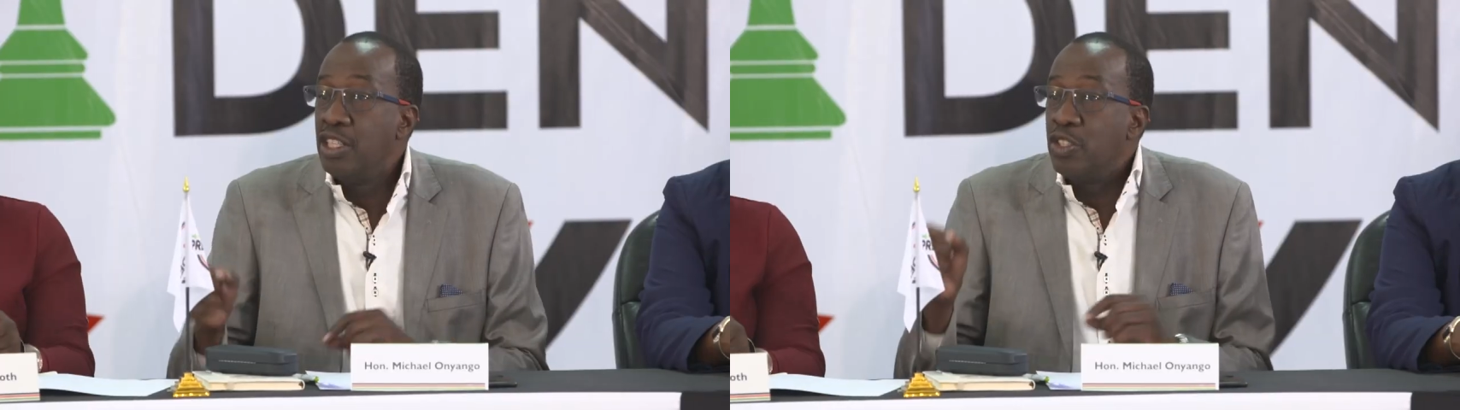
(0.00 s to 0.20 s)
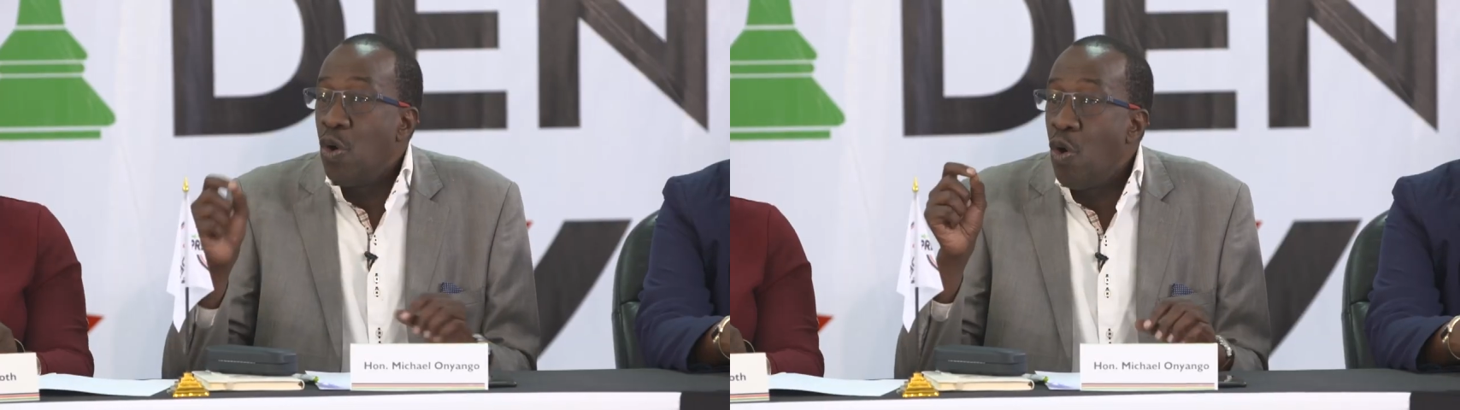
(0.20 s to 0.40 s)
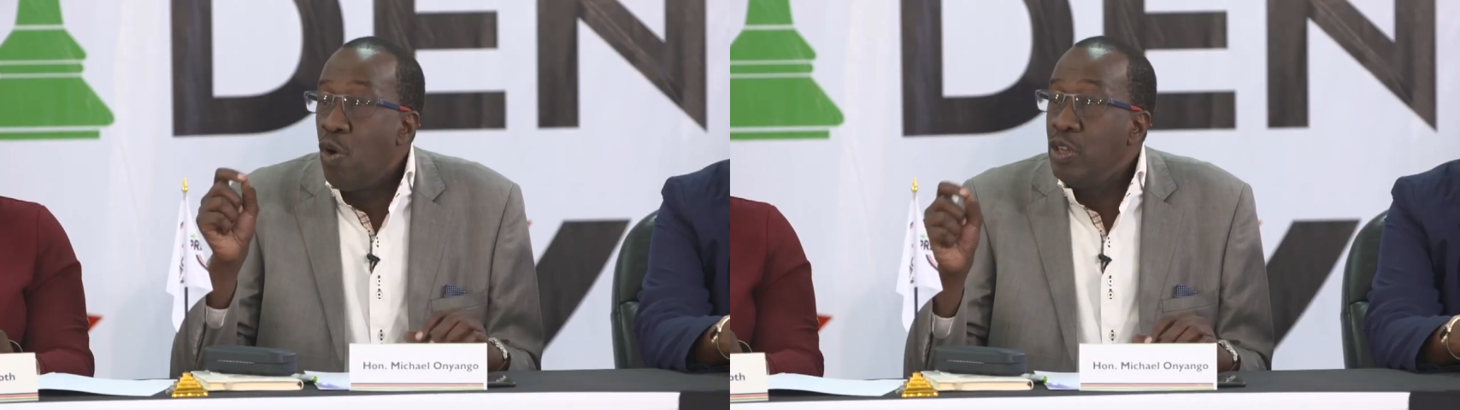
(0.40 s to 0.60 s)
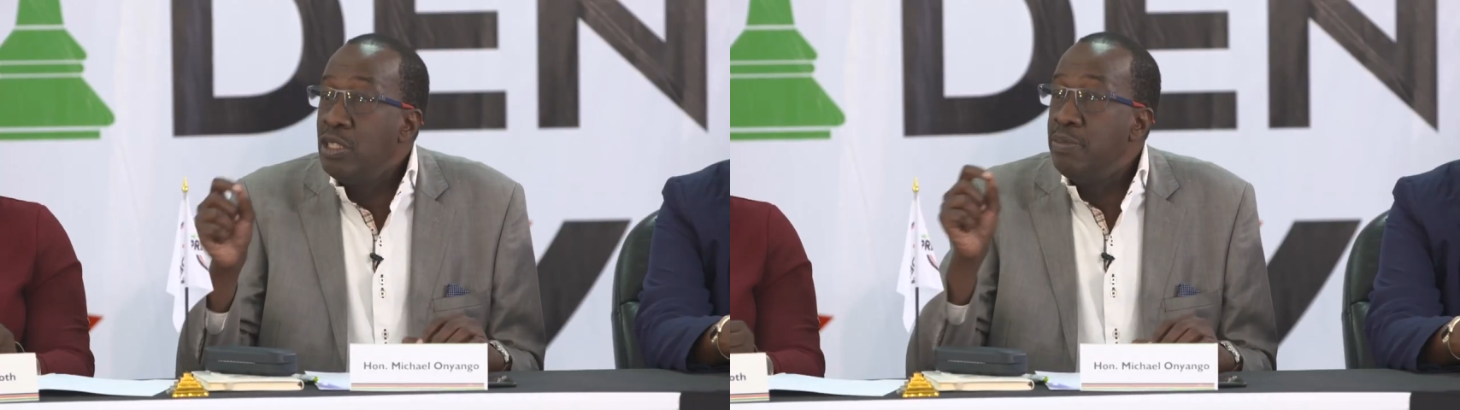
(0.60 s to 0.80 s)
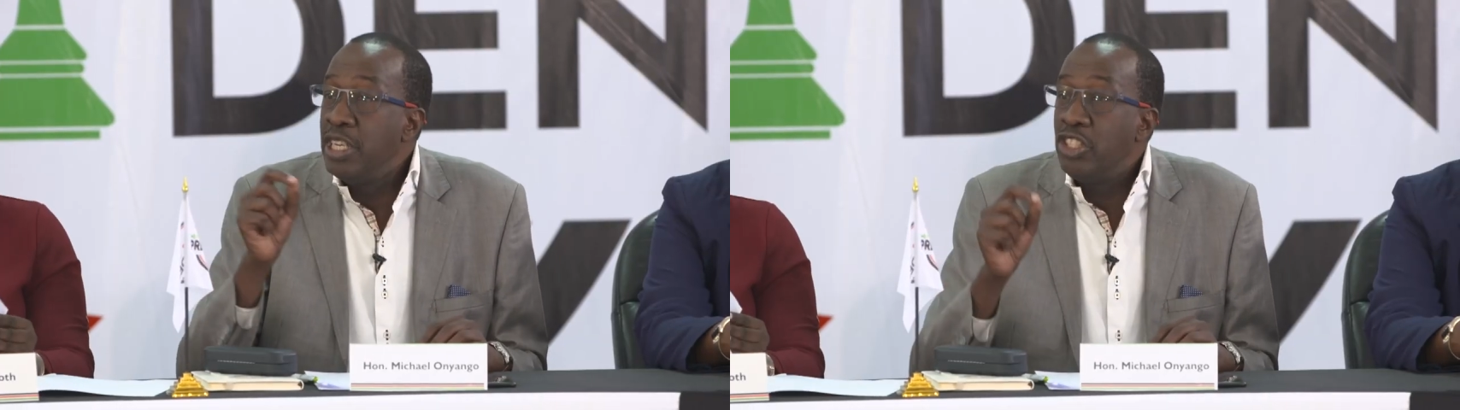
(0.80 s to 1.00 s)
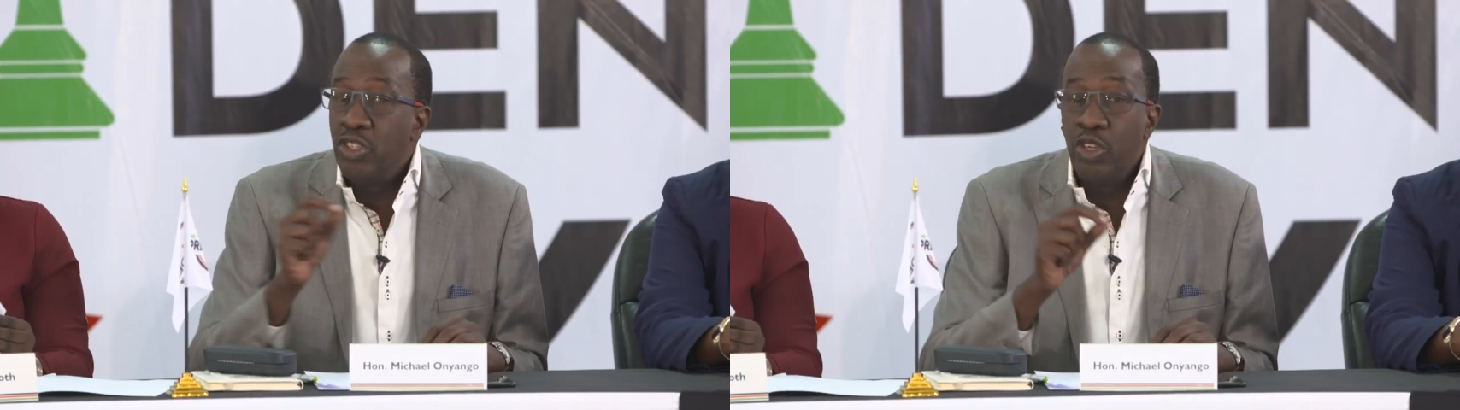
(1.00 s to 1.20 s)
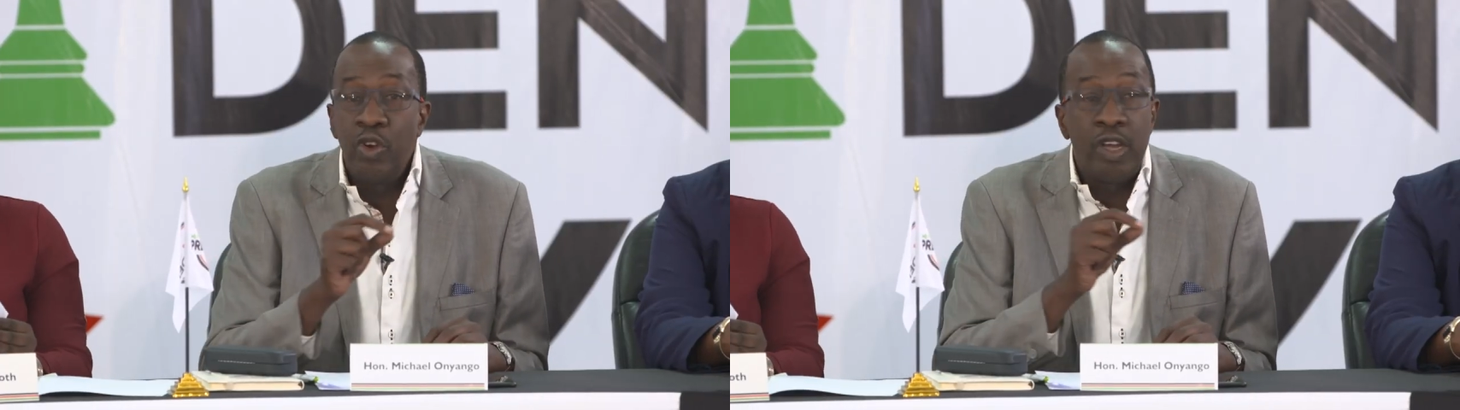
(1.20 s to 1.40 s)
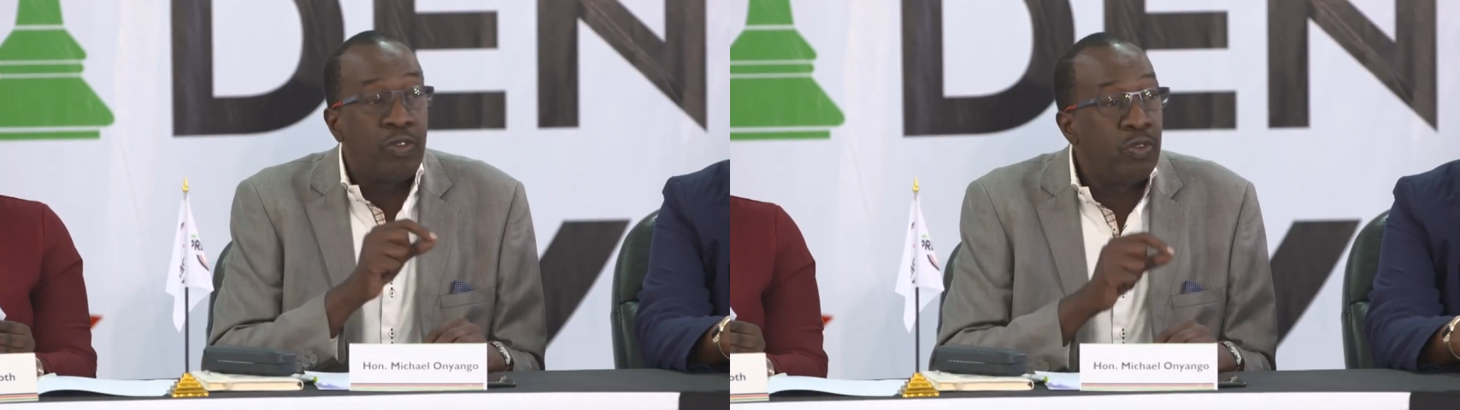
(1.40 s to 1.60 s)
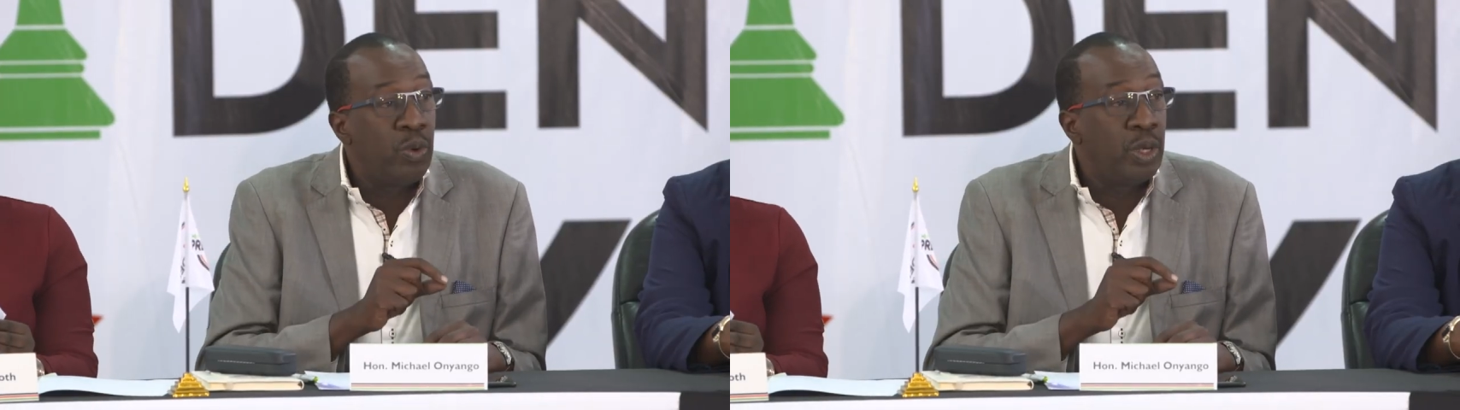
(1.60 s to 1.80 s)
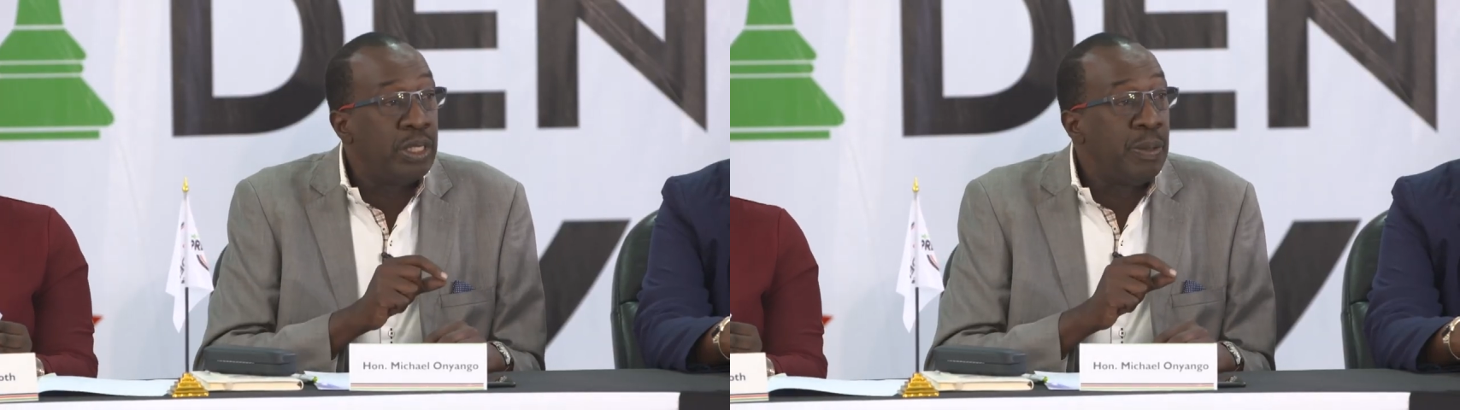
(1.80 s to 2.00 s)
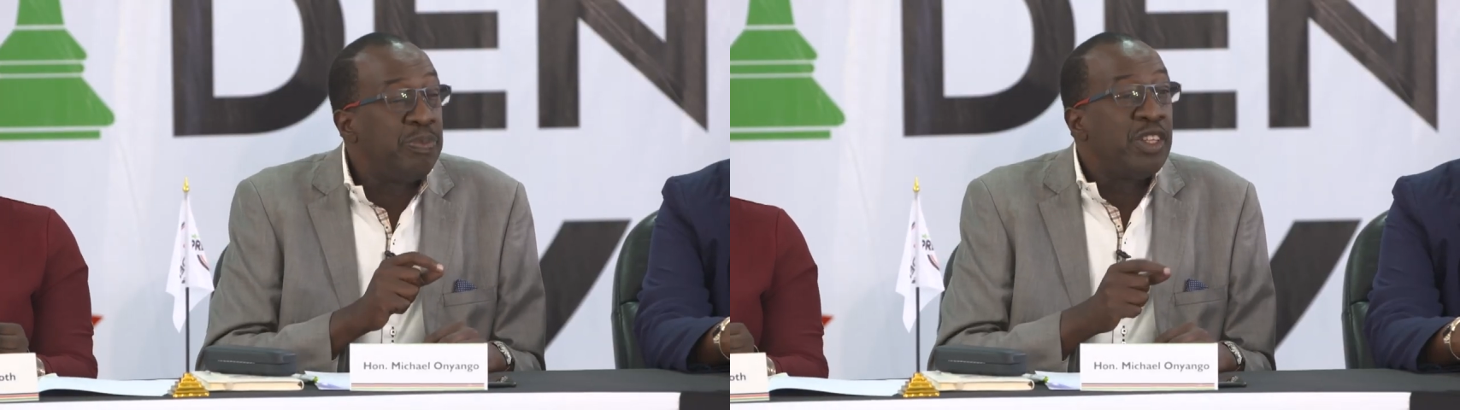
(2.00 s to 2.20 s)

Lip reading: So always make sure going forward,